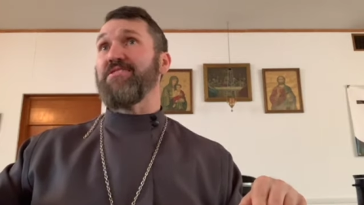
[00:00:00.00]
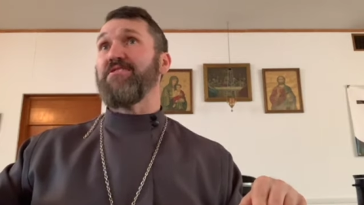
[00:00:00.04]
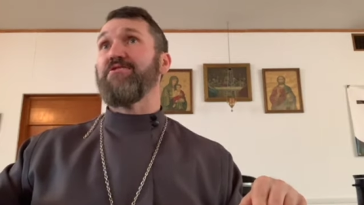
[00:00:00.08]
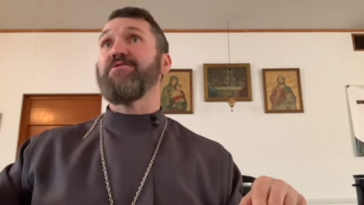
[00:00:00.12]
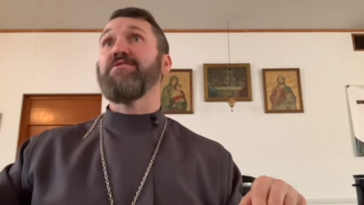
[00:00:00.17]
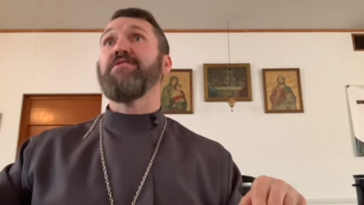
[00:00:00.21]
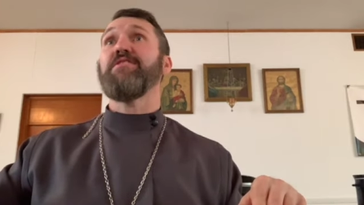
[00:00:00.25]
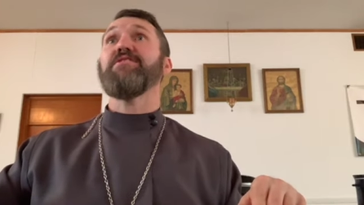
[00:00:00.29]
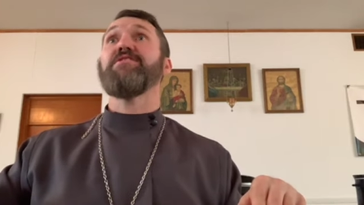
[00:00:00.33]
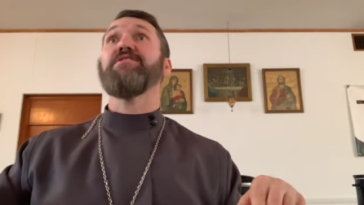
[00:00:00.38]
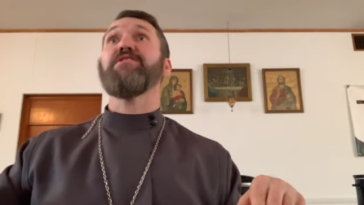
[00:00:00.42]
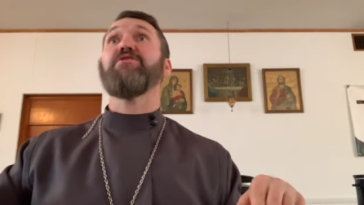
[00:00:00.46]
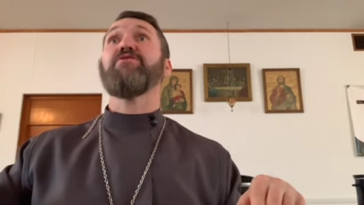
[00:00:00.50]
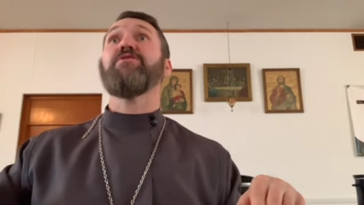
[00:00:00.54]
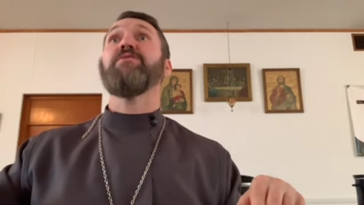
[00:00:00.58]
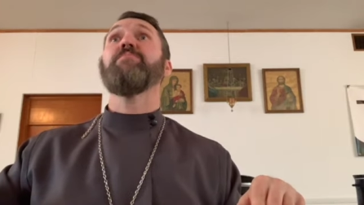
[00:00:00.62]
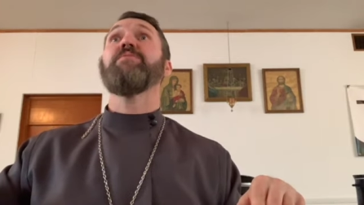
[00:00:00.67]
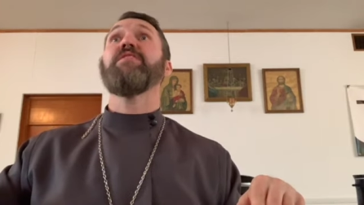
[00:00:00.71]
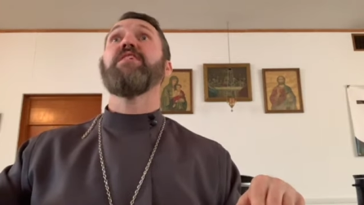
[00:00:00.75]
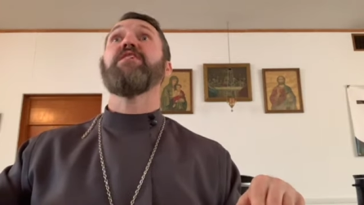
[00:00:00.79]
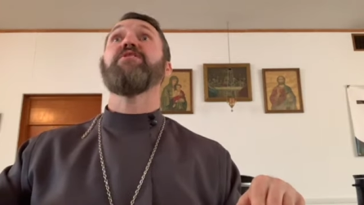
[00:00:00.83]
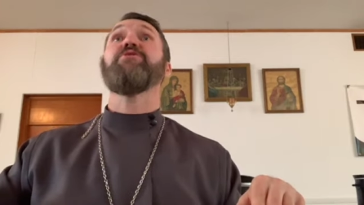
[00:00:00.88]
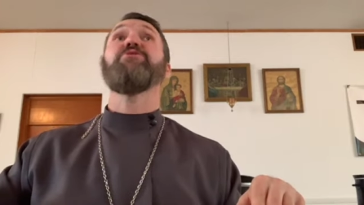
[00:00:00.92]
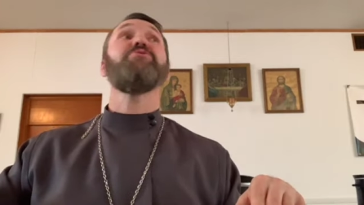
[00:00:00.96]
There's
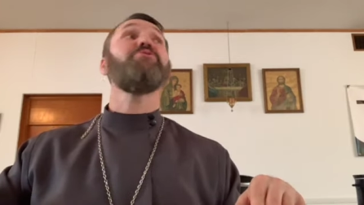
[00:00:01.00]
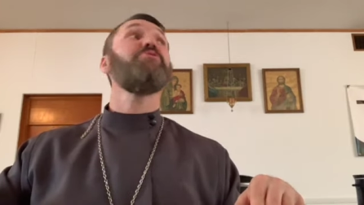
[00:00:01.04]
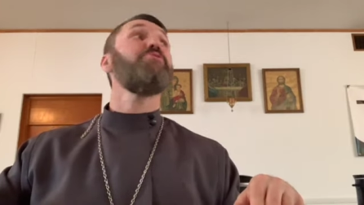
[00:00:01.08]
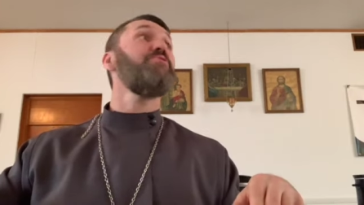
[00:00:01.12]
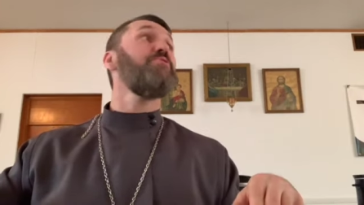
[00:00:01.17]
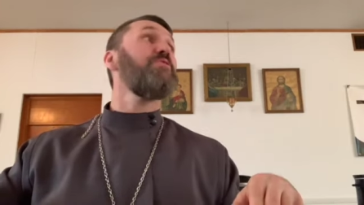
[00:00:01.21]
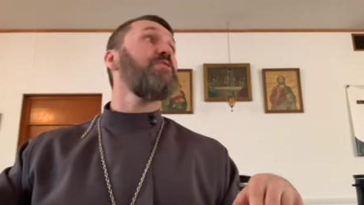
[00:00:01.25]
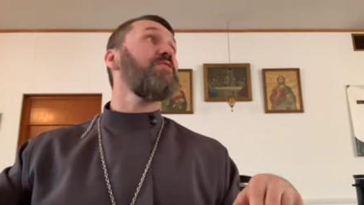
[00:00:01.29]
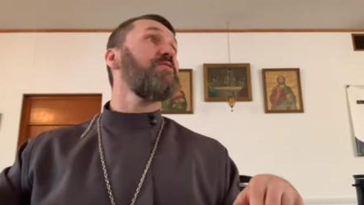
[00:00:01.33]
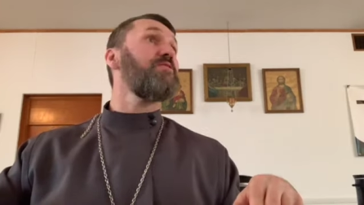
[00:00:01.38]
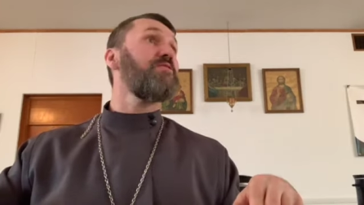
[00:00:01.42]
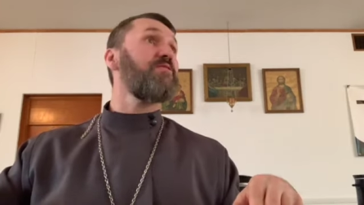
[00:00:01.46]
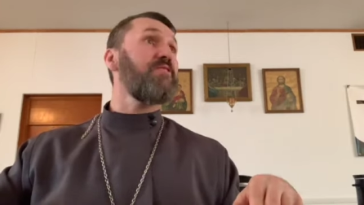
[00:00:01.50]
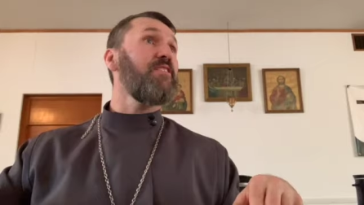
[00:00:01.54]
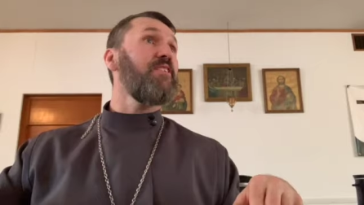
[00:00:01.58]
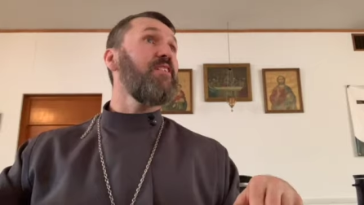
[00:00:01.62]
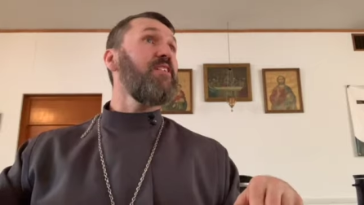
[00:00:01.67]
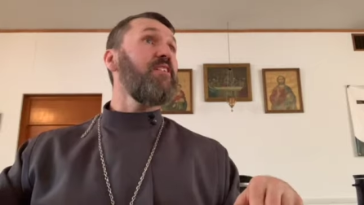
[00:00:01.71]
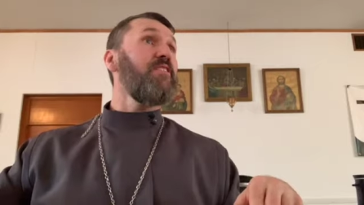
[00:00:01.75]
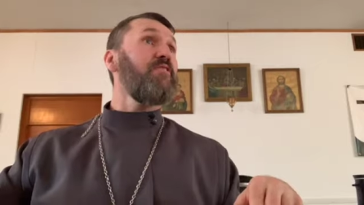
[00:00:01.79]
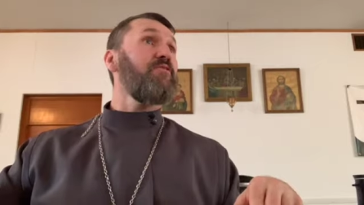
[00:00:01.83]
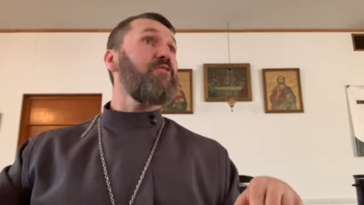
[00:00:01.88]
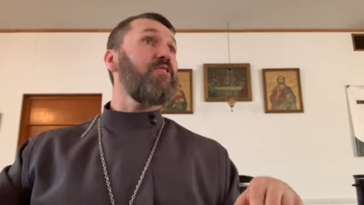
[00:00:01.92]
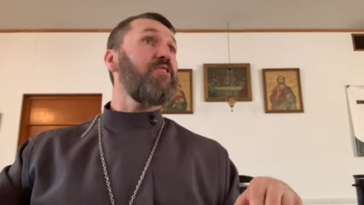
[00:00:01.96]
disagreement on who is,
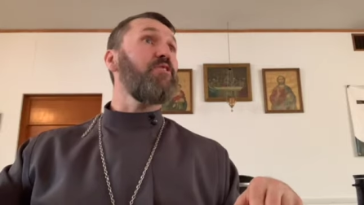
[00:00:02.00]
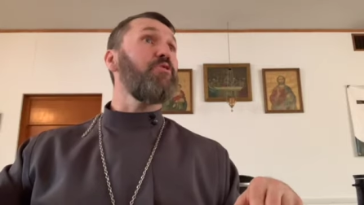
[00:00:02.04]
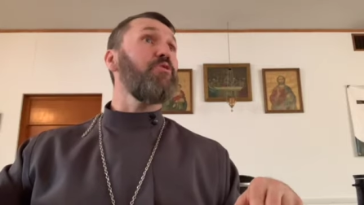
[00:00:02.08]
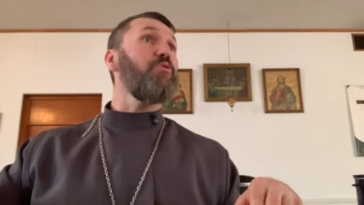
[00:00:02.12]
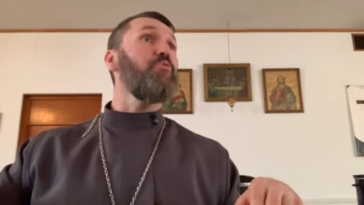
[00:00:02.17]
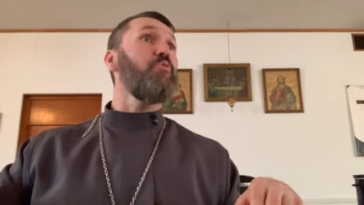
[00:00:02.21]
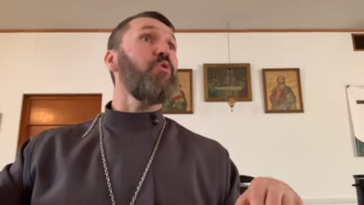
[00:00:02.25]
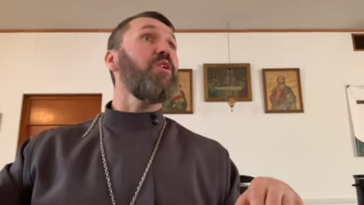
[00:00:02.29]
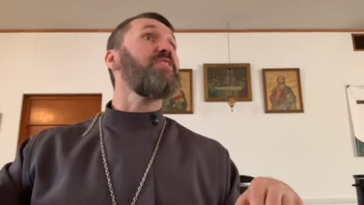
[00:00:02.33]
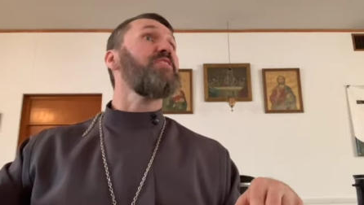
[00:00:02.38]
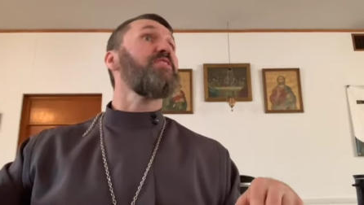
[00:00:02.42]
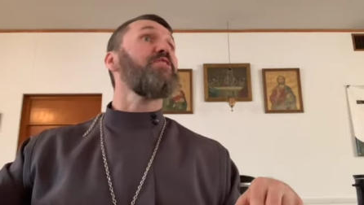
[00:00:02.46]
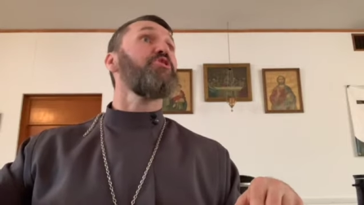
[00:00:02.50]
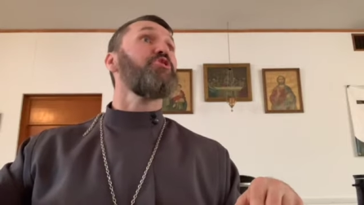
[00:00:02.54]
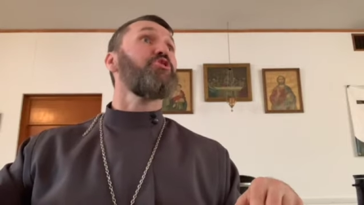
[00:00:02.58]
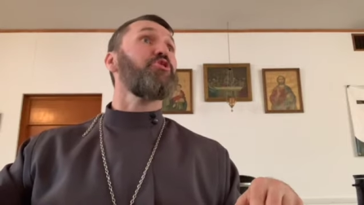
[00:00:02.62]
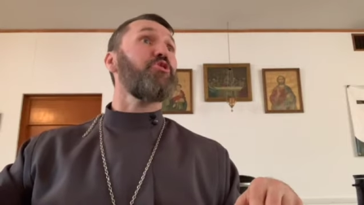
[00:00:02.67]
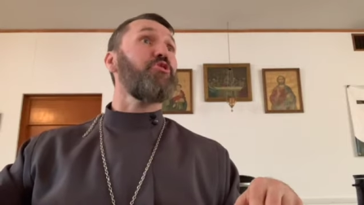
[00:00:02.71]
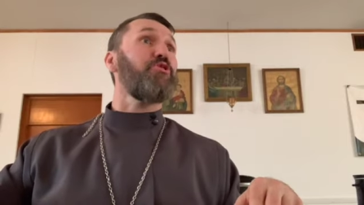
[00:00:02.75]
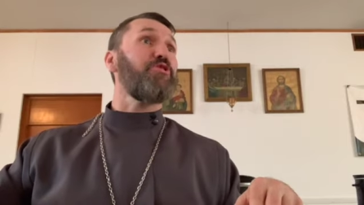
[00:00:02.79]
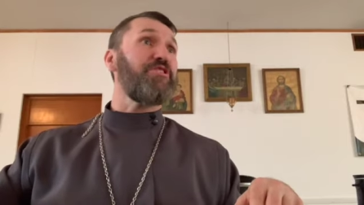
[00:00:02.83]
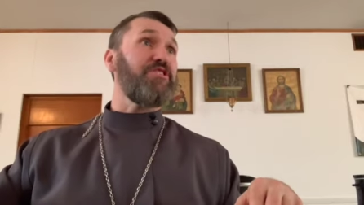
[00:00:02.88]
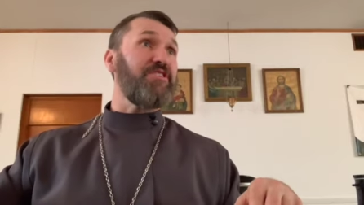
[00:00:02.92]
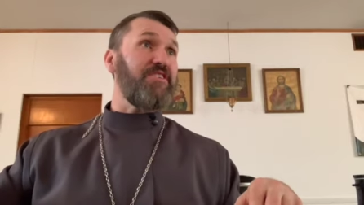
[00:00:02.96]
uh, who, what the
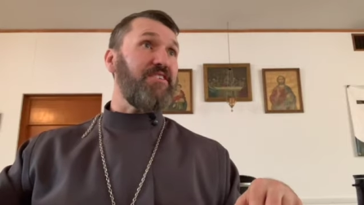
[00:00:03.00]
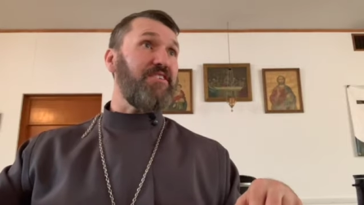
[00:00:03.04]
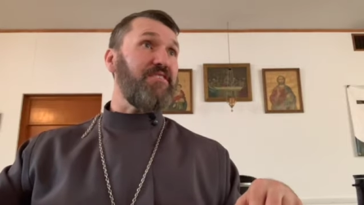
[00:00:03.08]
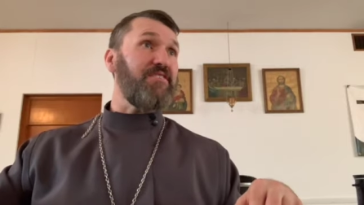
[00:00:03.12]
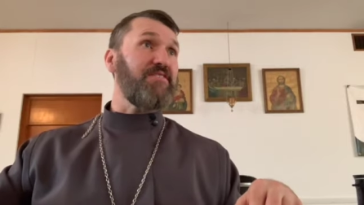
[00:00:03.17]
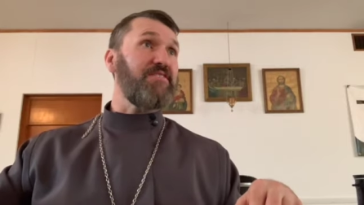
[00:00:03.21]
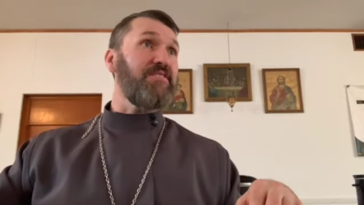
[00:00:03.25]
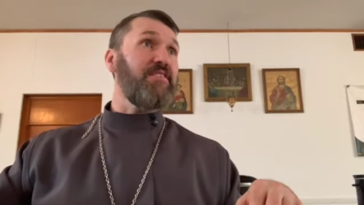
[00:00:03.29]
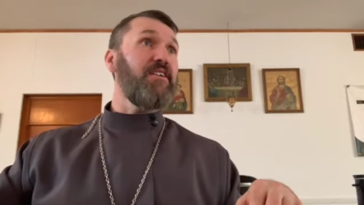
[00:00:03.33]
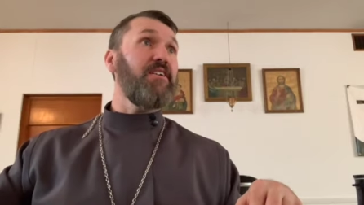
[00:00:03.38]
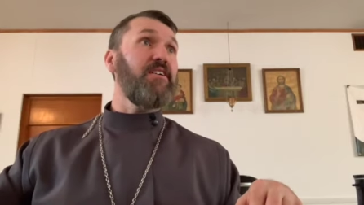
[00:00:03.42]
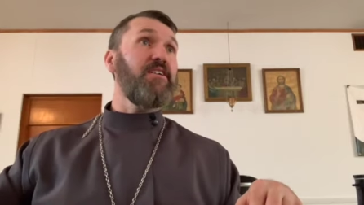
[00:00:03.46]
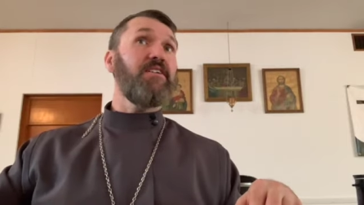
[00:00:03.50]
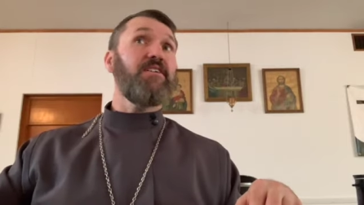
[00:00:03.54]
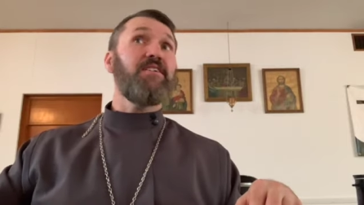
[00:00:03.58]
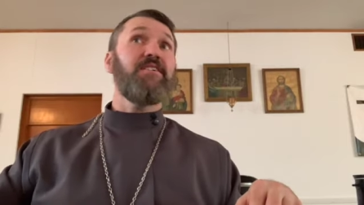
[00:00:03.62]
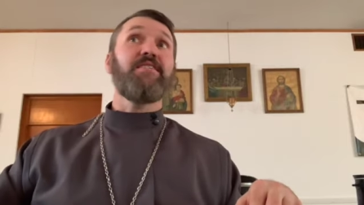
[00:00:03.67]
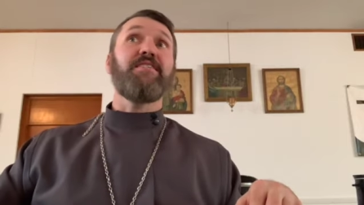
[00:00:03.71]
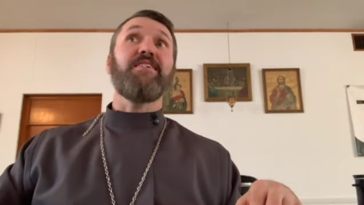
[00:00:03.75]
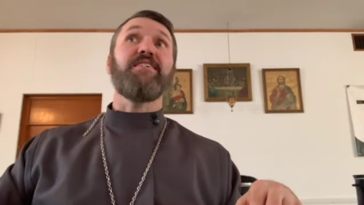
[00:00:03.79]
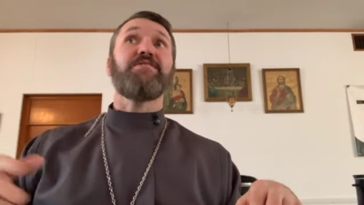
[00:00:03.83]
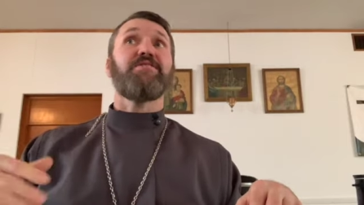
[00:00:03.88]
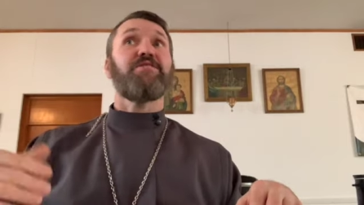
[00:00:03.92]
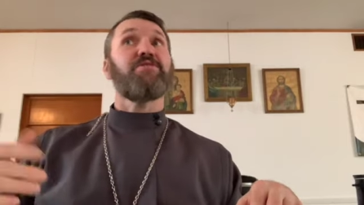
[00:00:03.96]
church is.
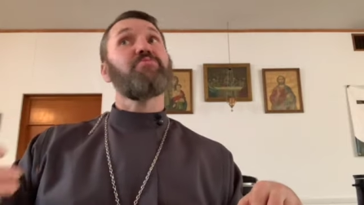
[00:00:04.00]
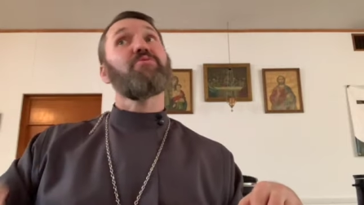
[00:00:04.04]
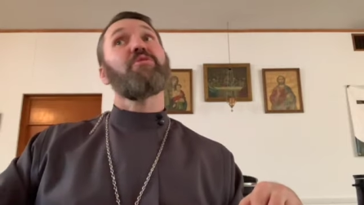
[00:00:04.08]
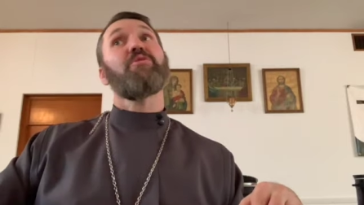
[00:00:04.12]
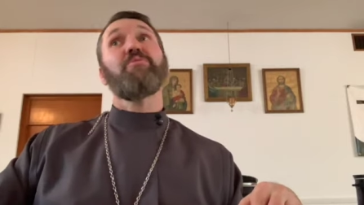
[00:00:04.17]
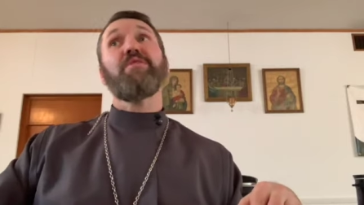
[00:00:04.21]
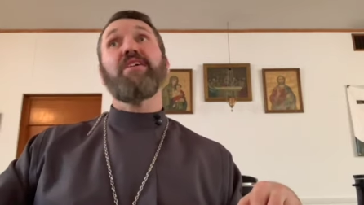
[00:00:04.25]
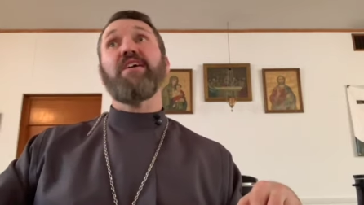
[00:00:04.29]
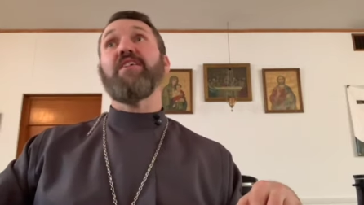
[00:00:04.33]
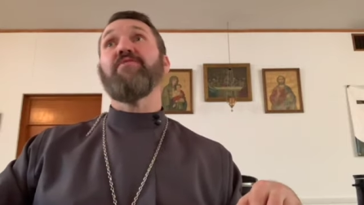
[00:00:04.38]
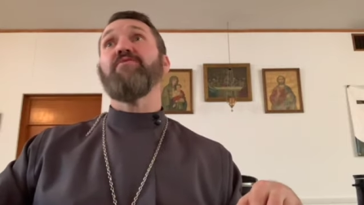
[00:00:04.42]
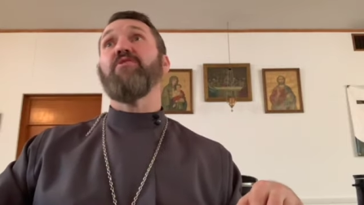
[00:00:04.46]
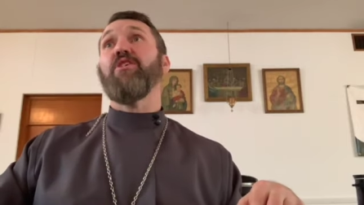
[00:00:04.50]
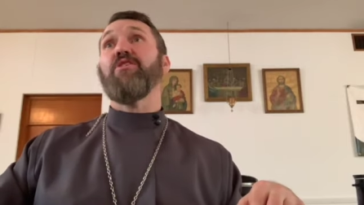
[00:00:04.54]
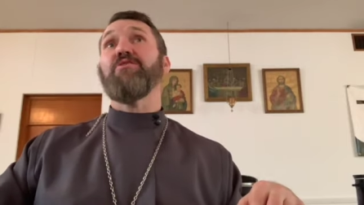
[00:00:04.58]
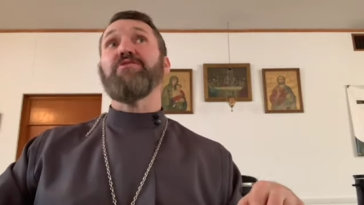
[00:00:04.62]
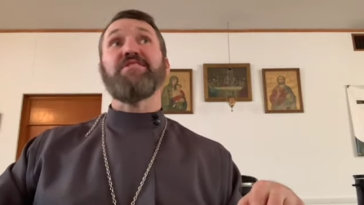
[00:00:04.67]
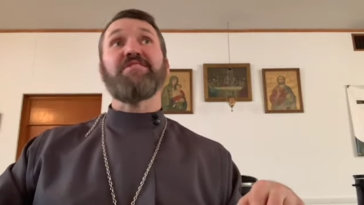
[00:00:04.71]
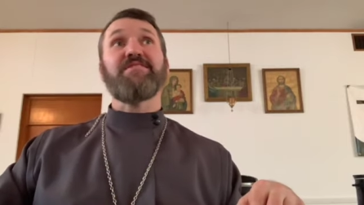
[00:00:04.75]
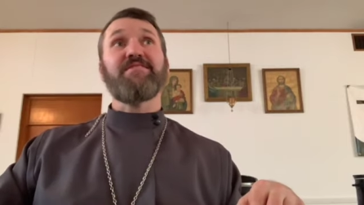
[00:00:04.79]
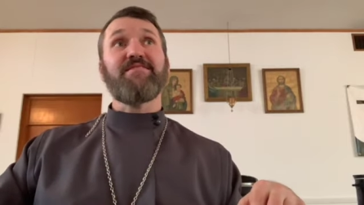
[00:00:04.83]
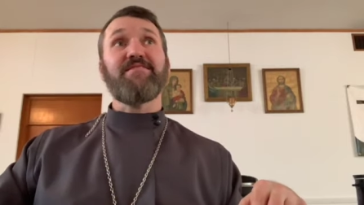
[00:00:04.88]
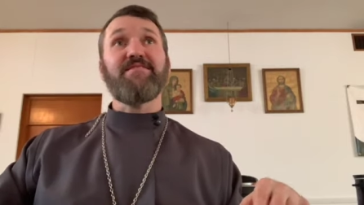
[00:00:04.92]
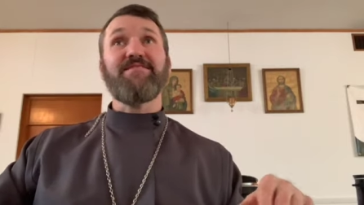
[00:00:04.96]
This is where we have all
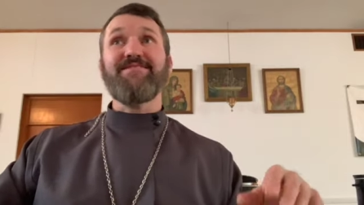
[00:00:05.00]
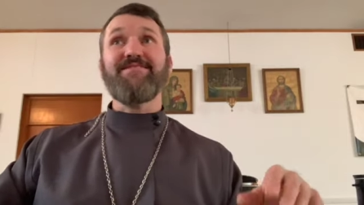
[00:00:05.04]
these,